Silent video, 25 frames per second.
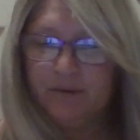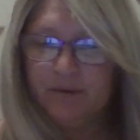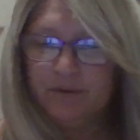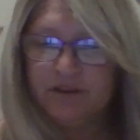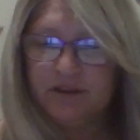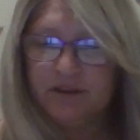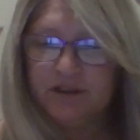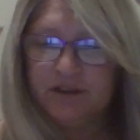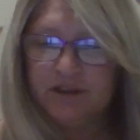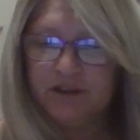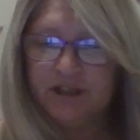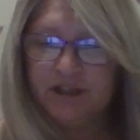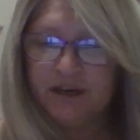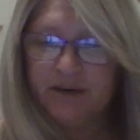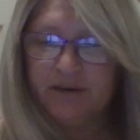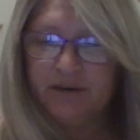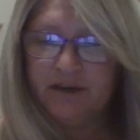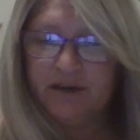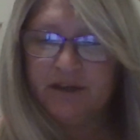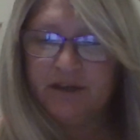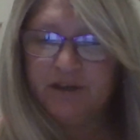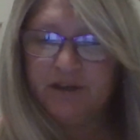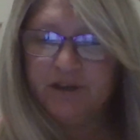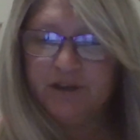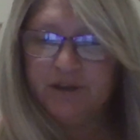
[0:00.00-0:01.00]
post
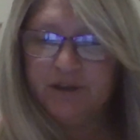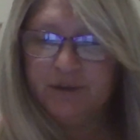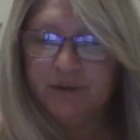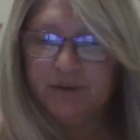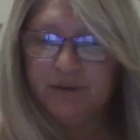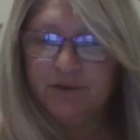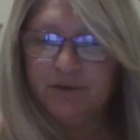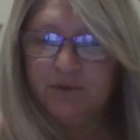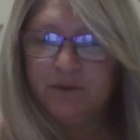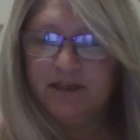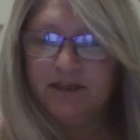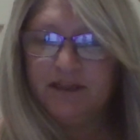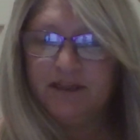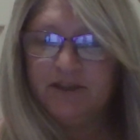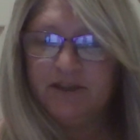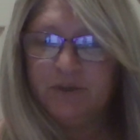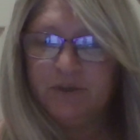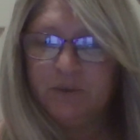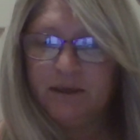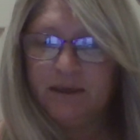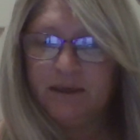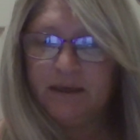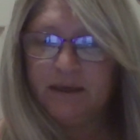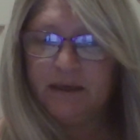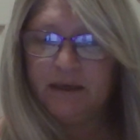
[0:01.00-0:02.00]
shared in June
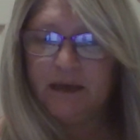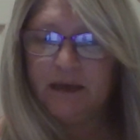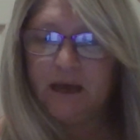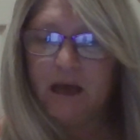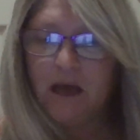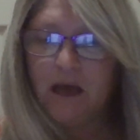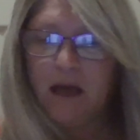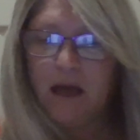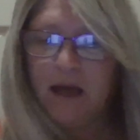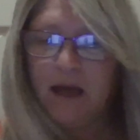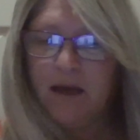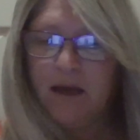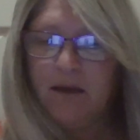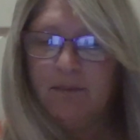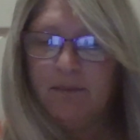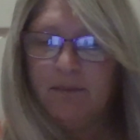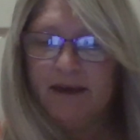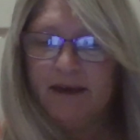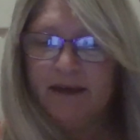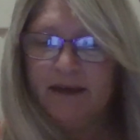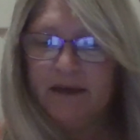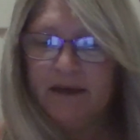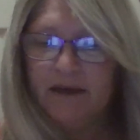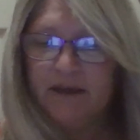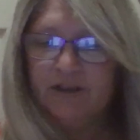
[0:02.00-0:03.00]
2020,
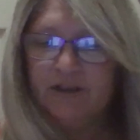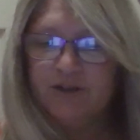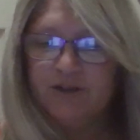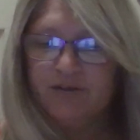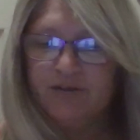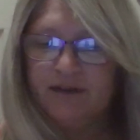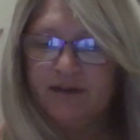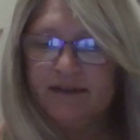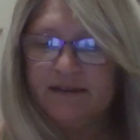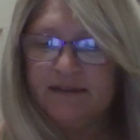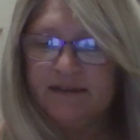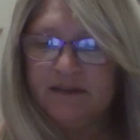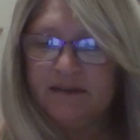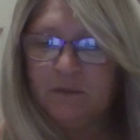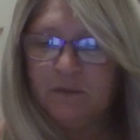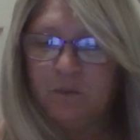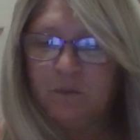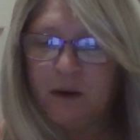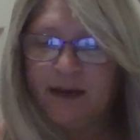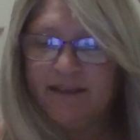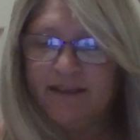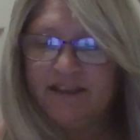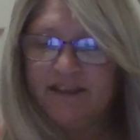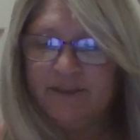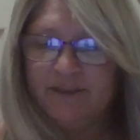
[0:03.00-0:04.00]
Myka addressed the
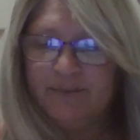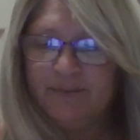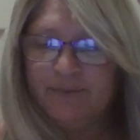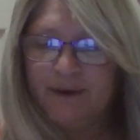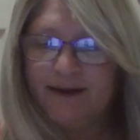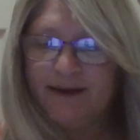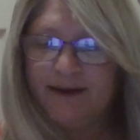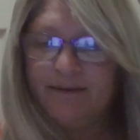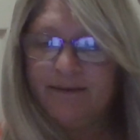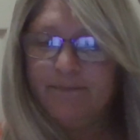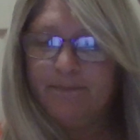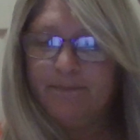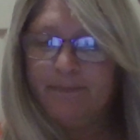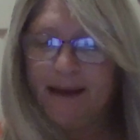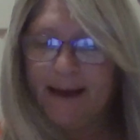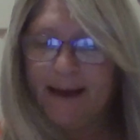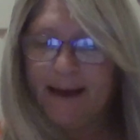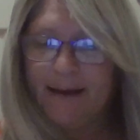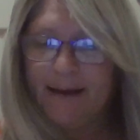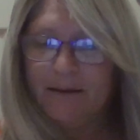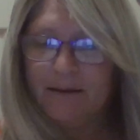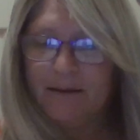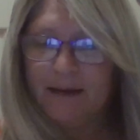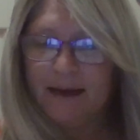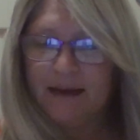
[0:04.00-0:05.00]
widespread
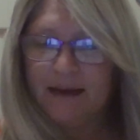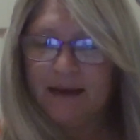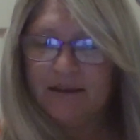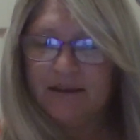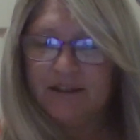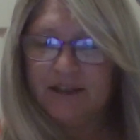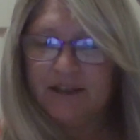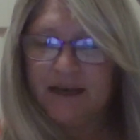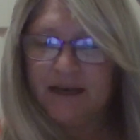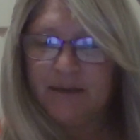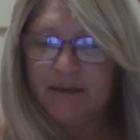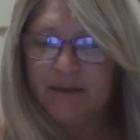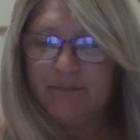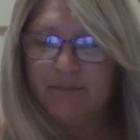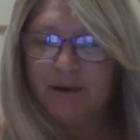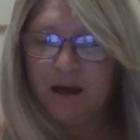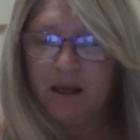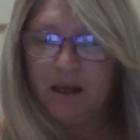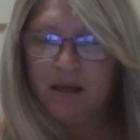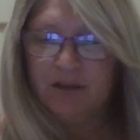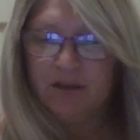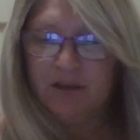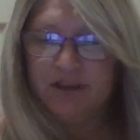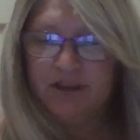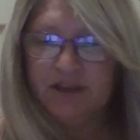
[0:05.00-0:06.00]
backlash and
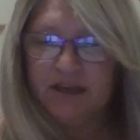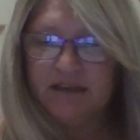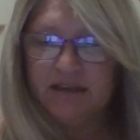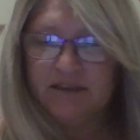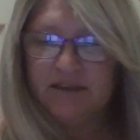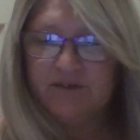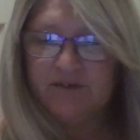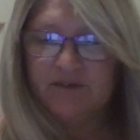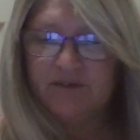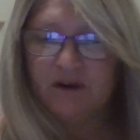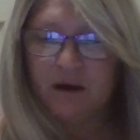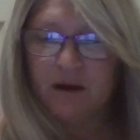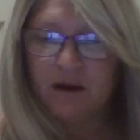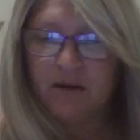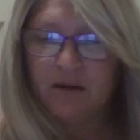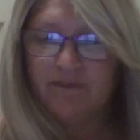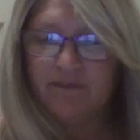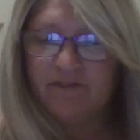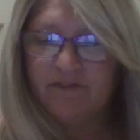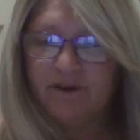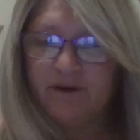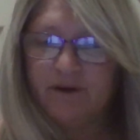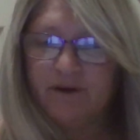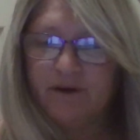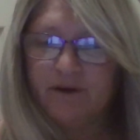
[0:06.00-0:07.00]
apologized for all
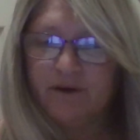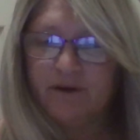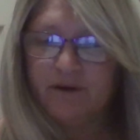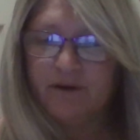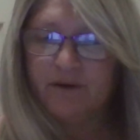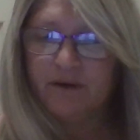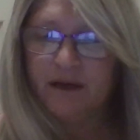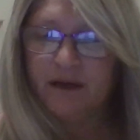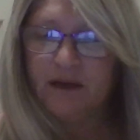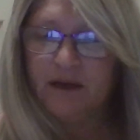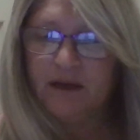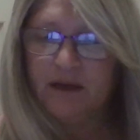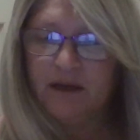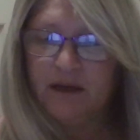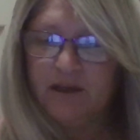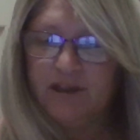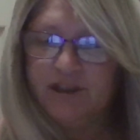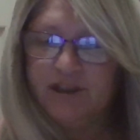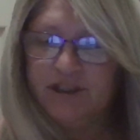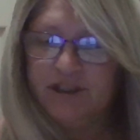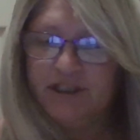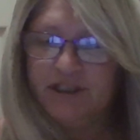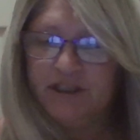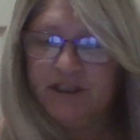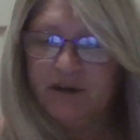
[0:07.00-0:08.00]
of the hurt
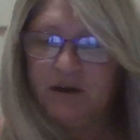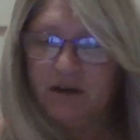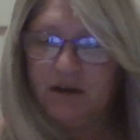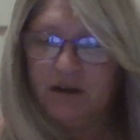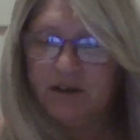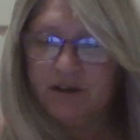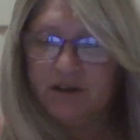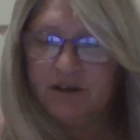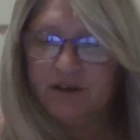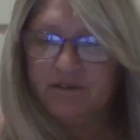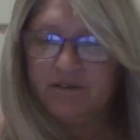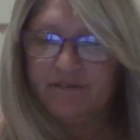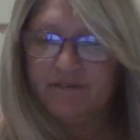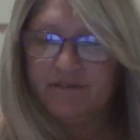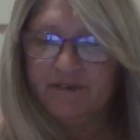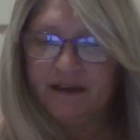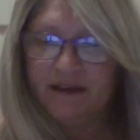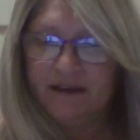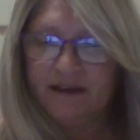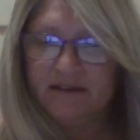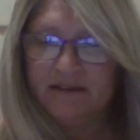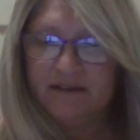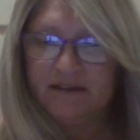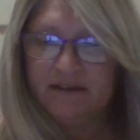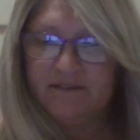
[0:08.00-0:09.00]
she caused her
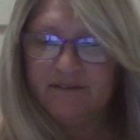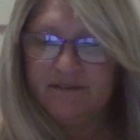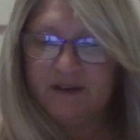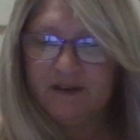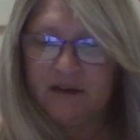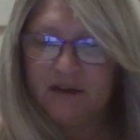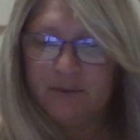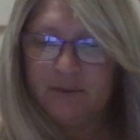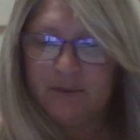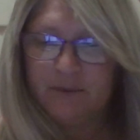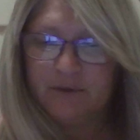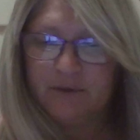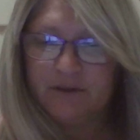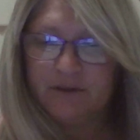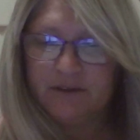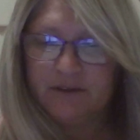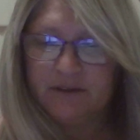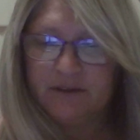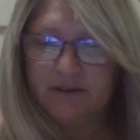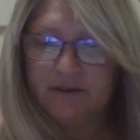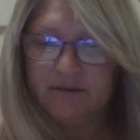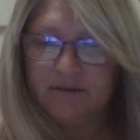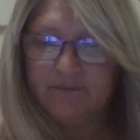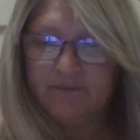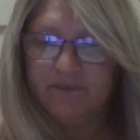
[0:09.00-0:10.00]
fans and
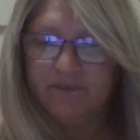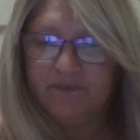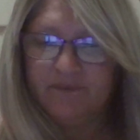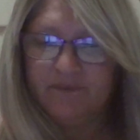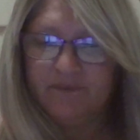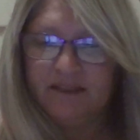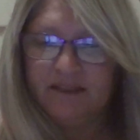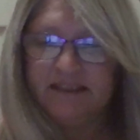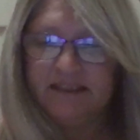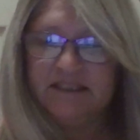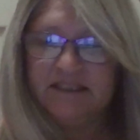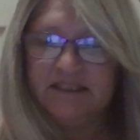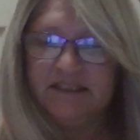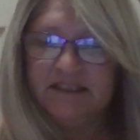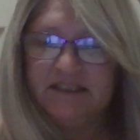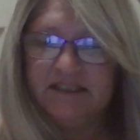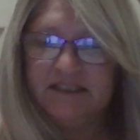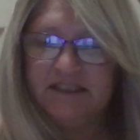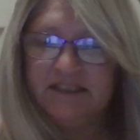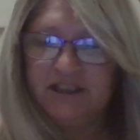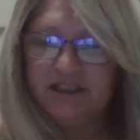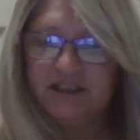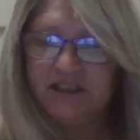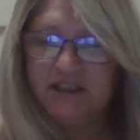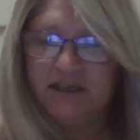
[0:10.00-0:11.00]
followers. This
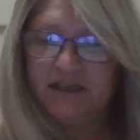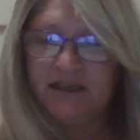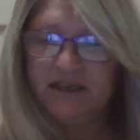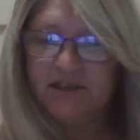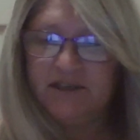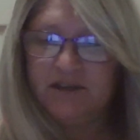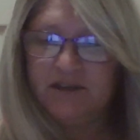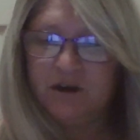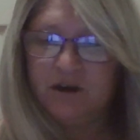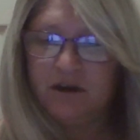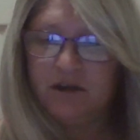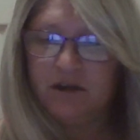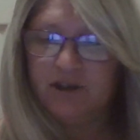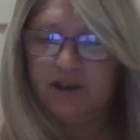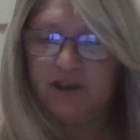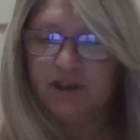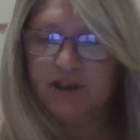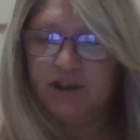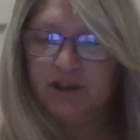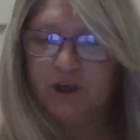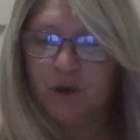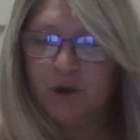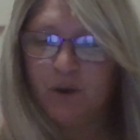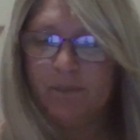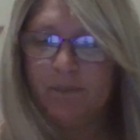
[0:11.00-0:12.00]
decision has caused
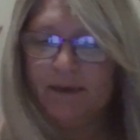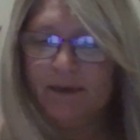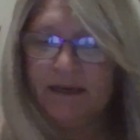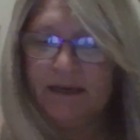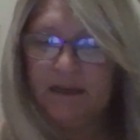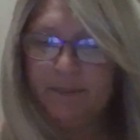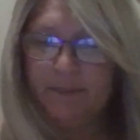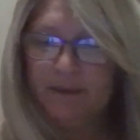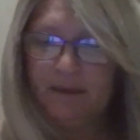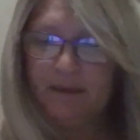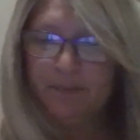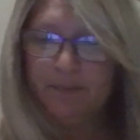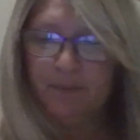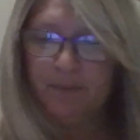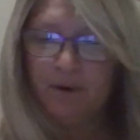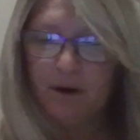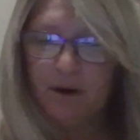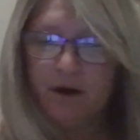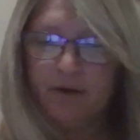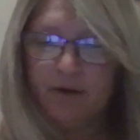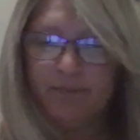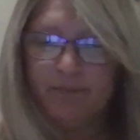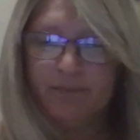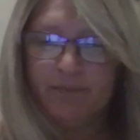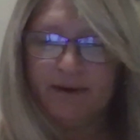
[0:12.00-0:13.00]
so many people
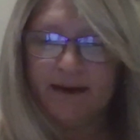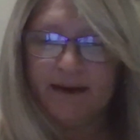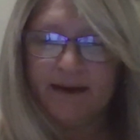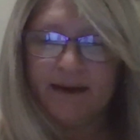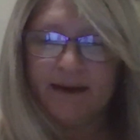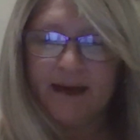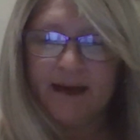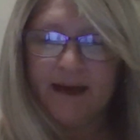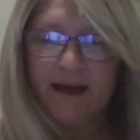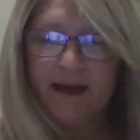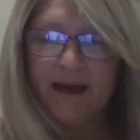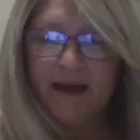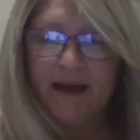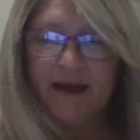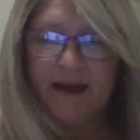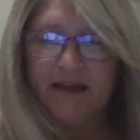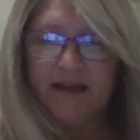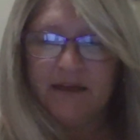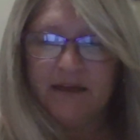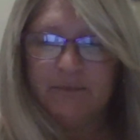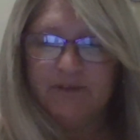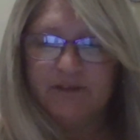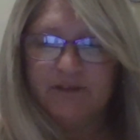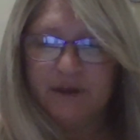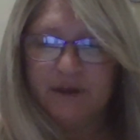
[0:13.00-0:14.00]
heartbreak,
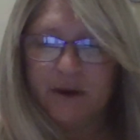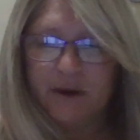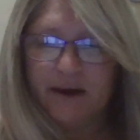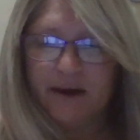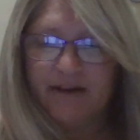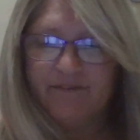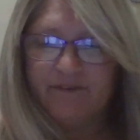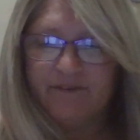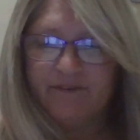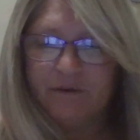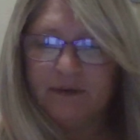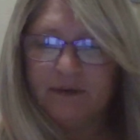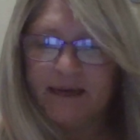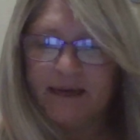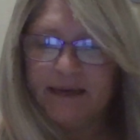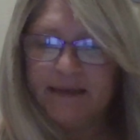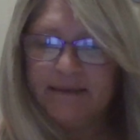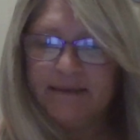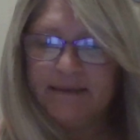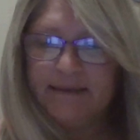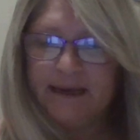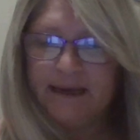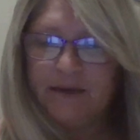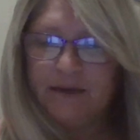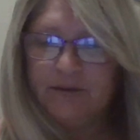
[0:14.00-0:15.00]
and I'm sorry for
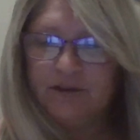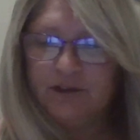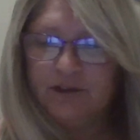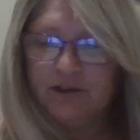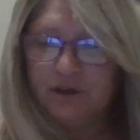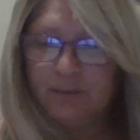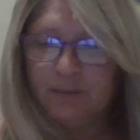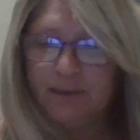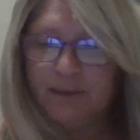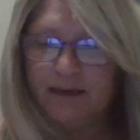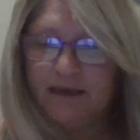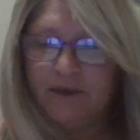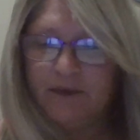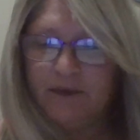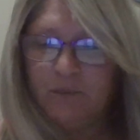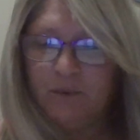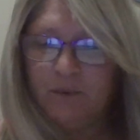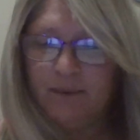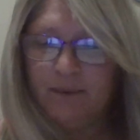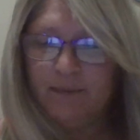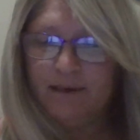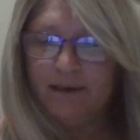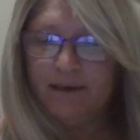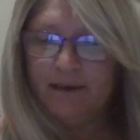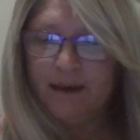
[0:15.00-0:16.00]
letting down so many
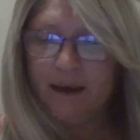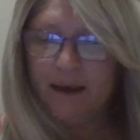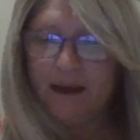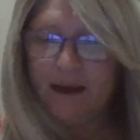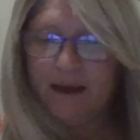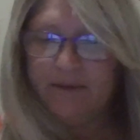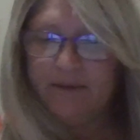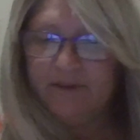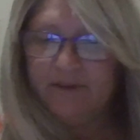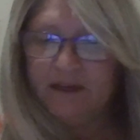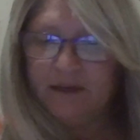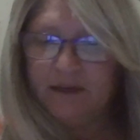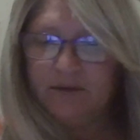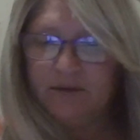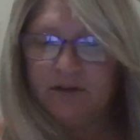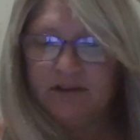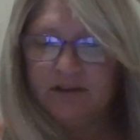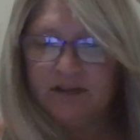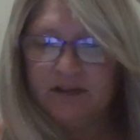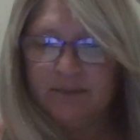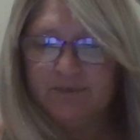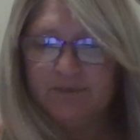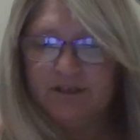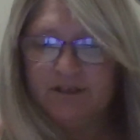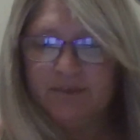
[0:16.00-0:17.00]
women that
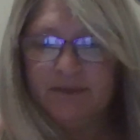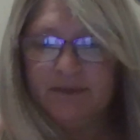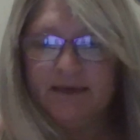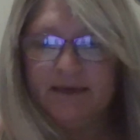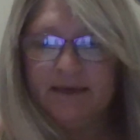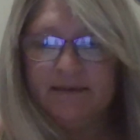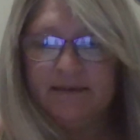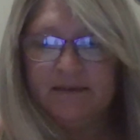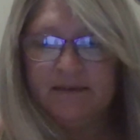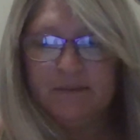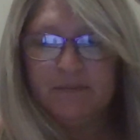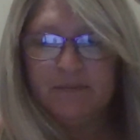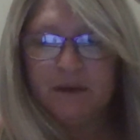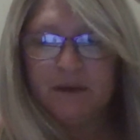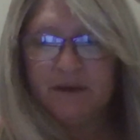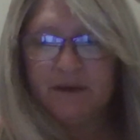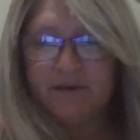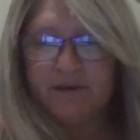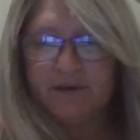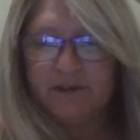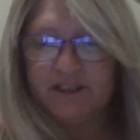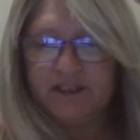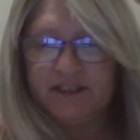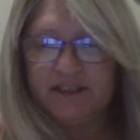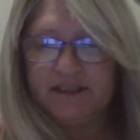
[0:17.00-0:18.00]
looked up to me as a
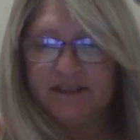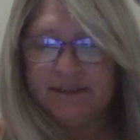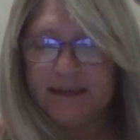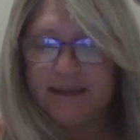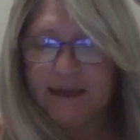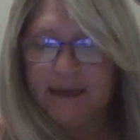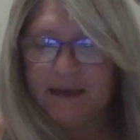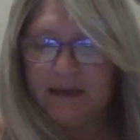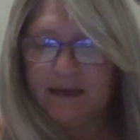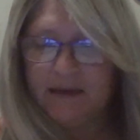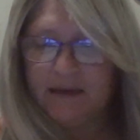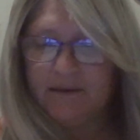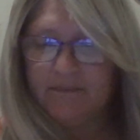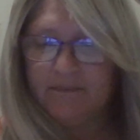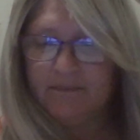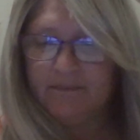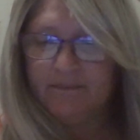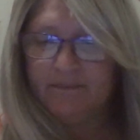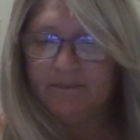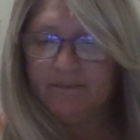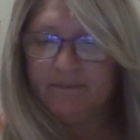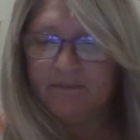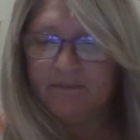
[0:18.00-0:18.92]
mother, she stated.